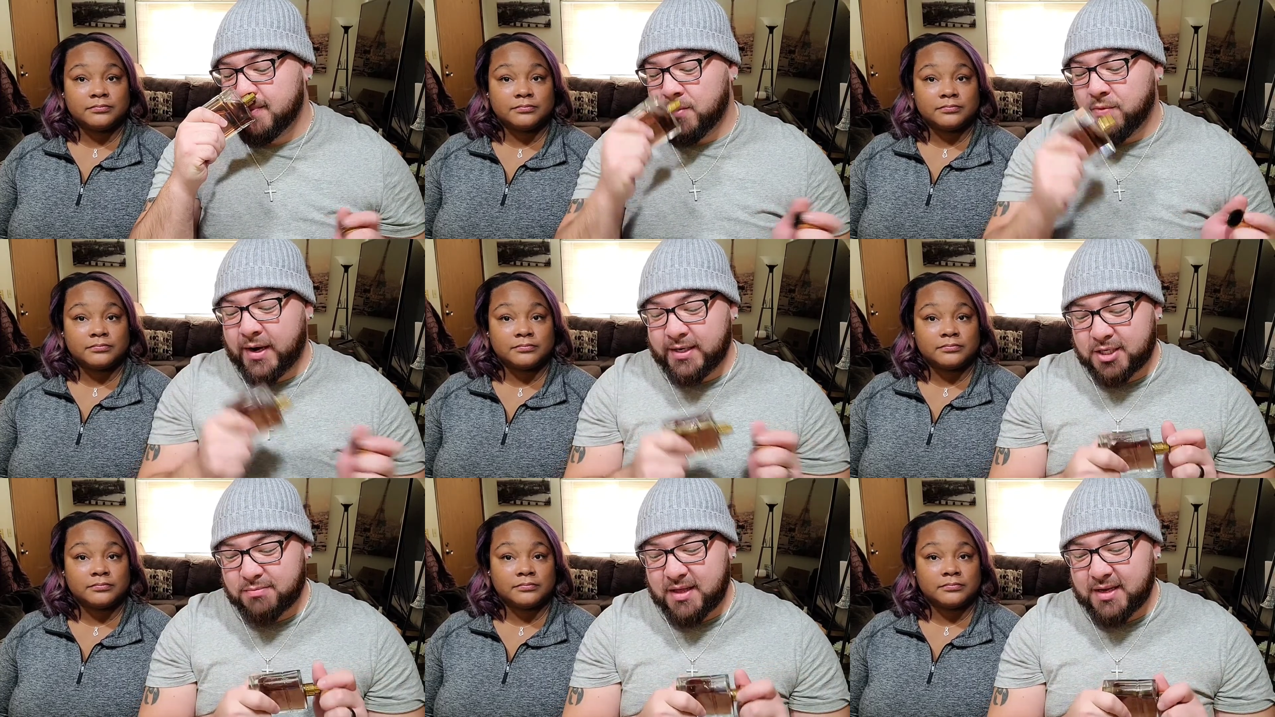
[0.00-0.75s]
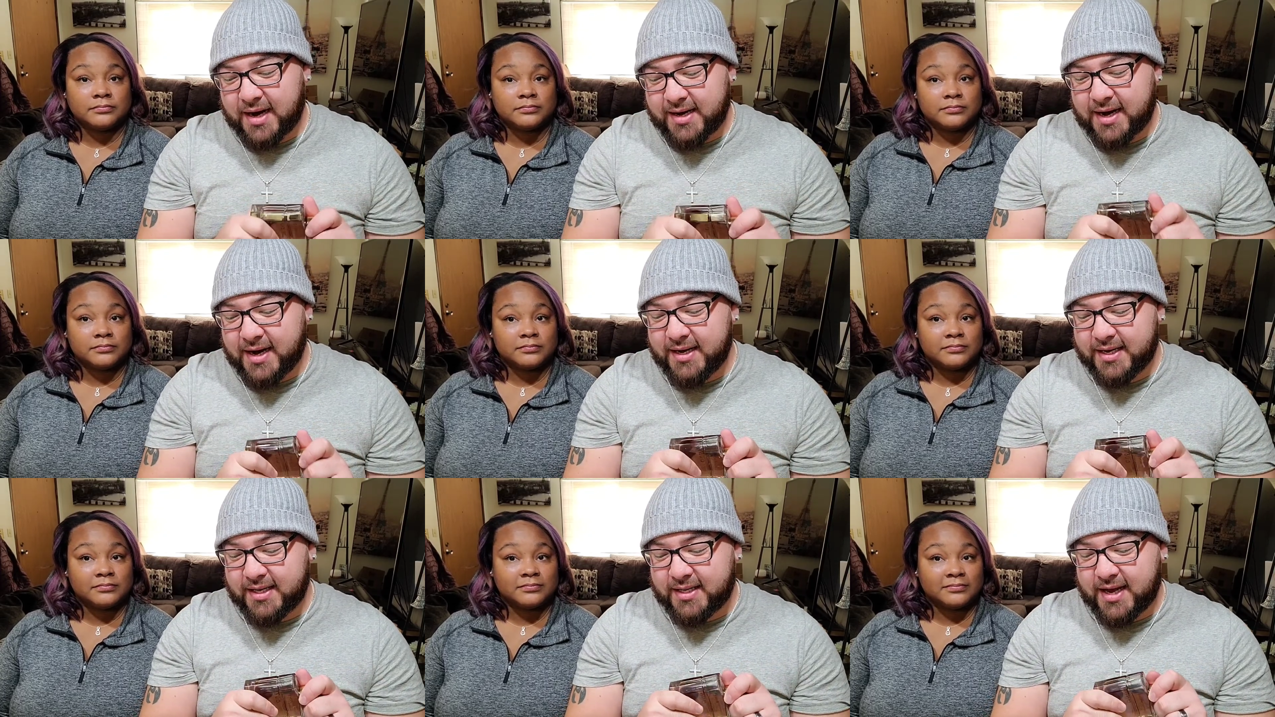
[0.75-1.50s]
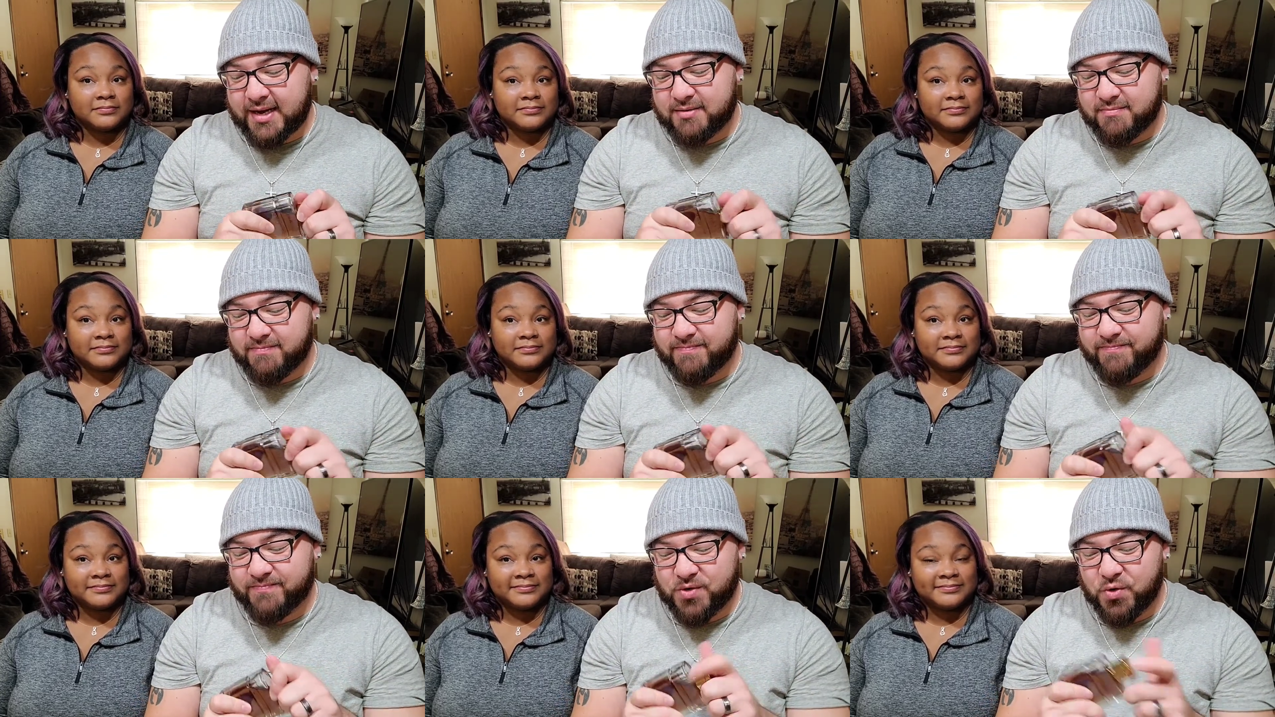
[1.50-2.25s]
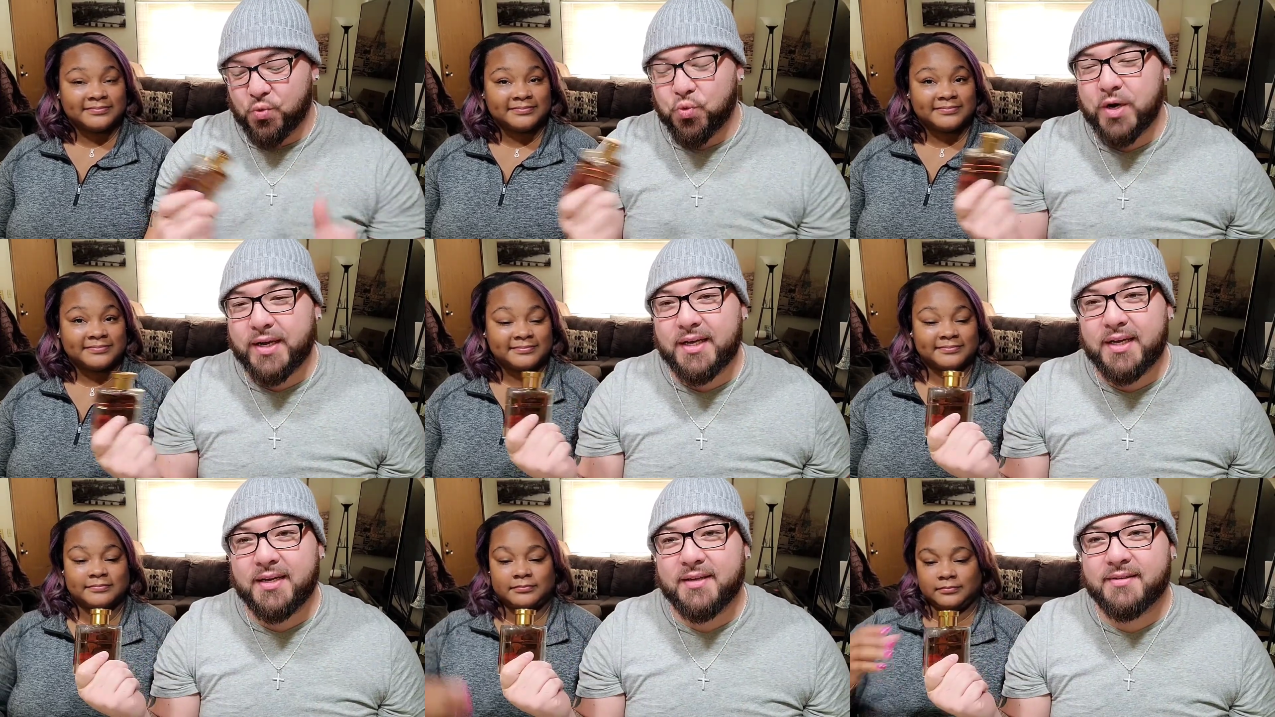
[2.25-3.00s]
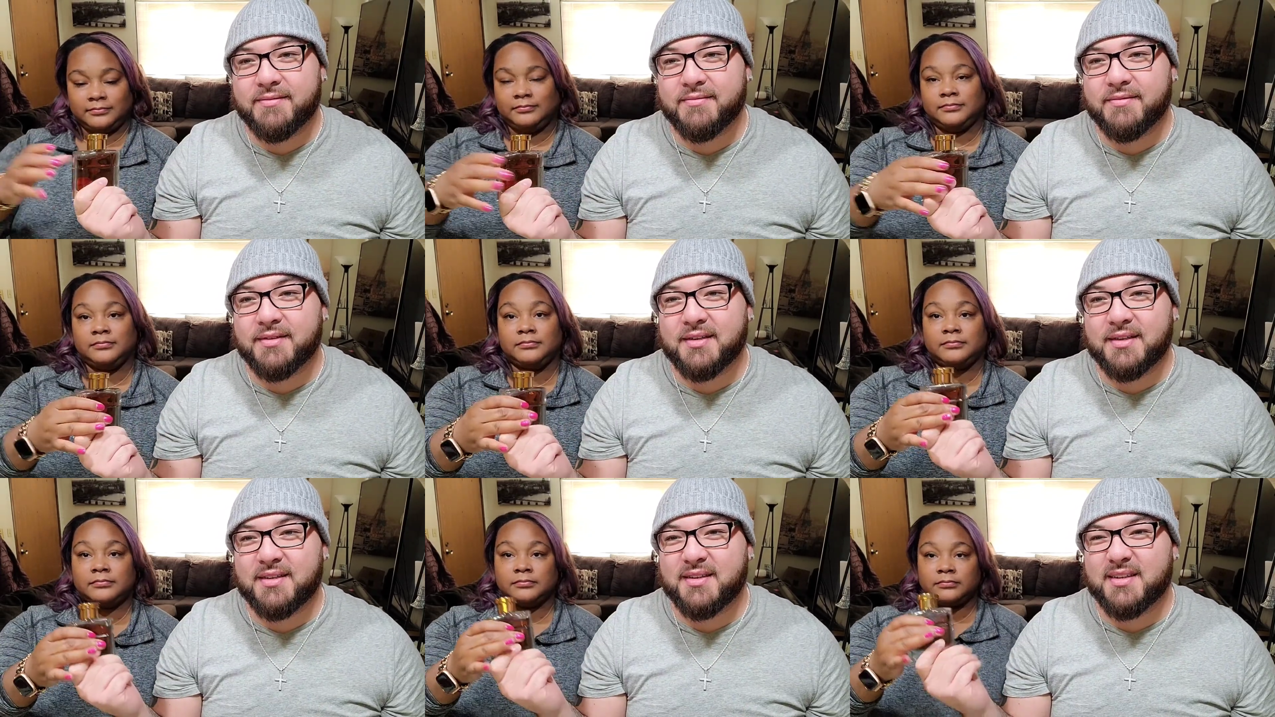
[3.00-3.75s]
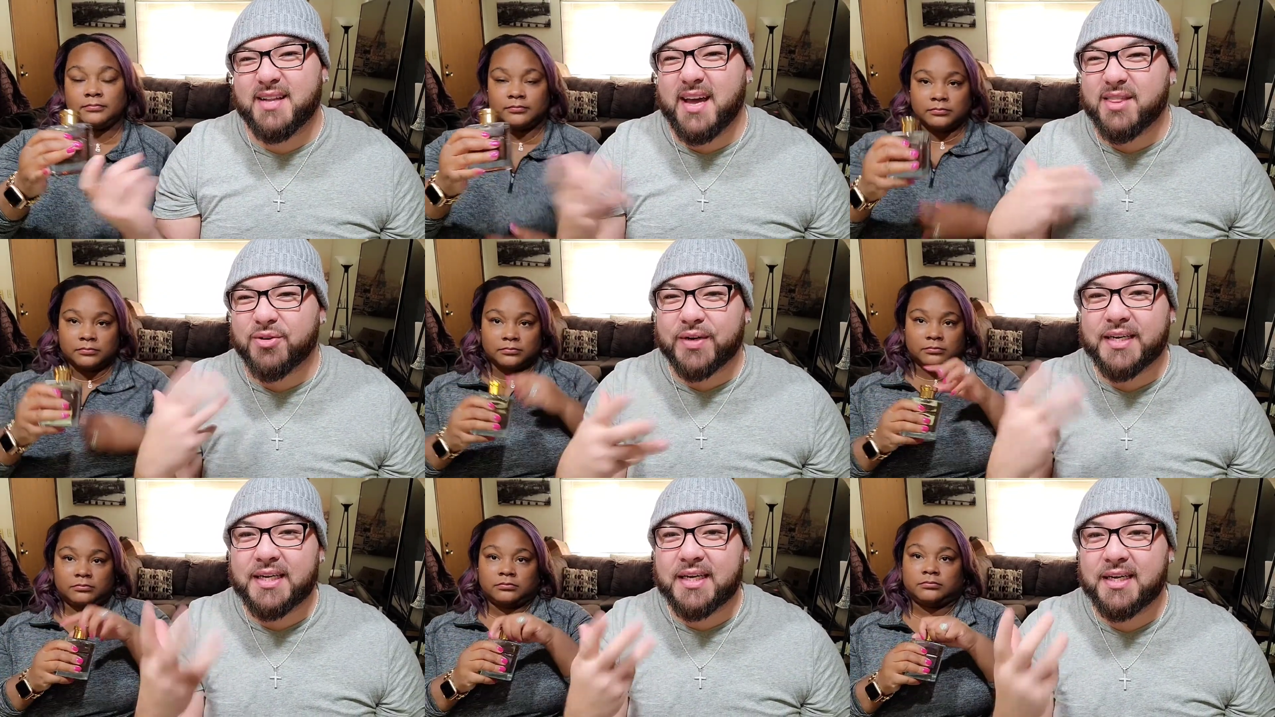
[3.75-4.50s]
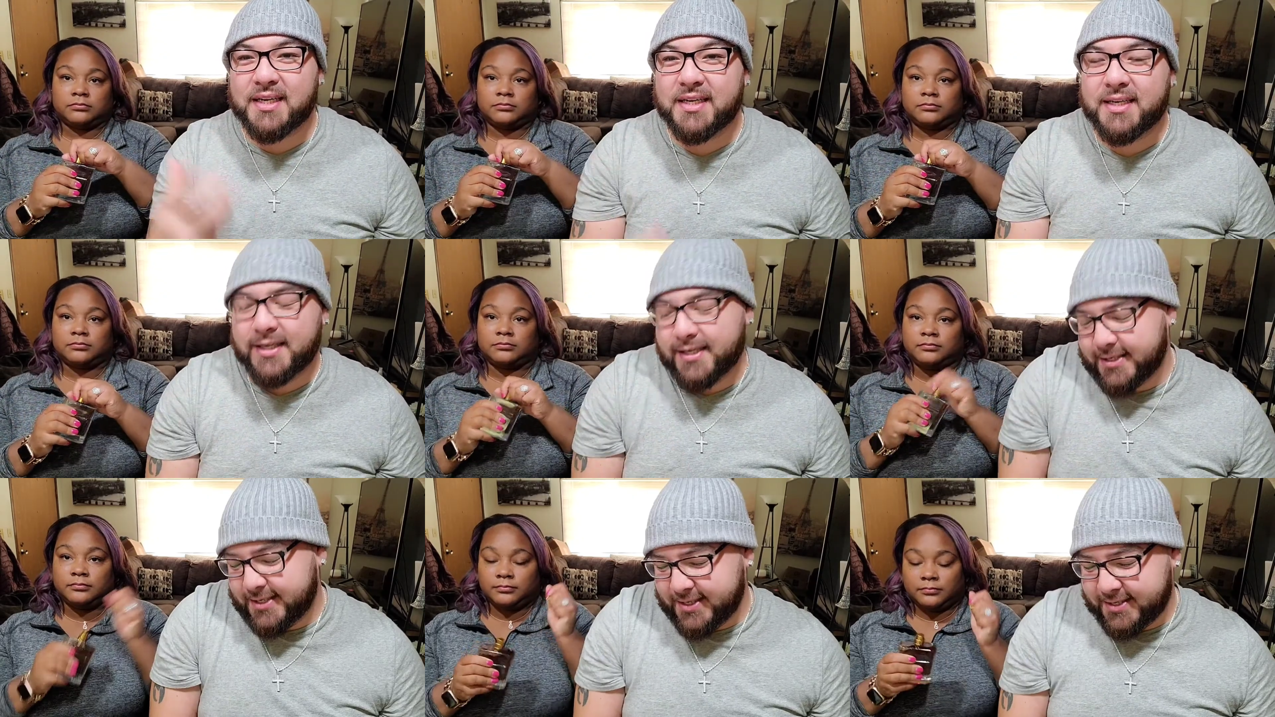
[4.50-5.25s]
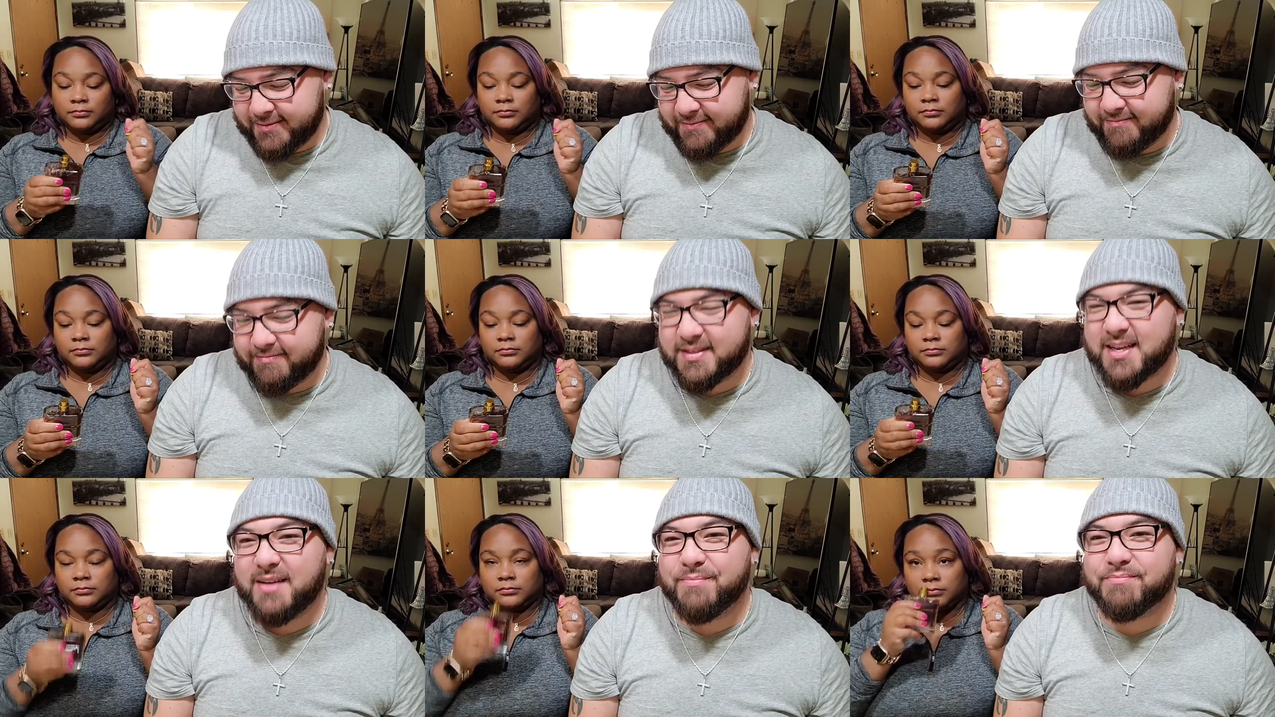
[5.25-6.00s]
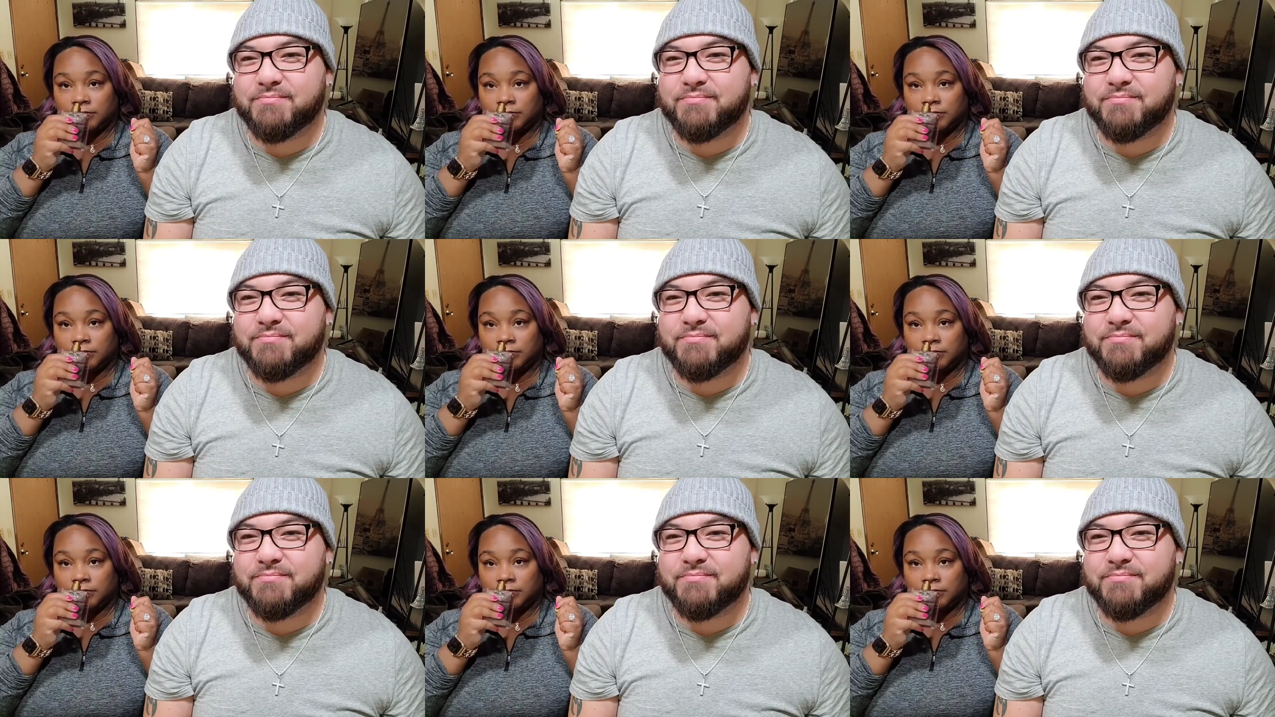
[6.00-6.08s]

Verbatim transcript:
Speaker 1: when I smell it, I kind of get that woody, leathery type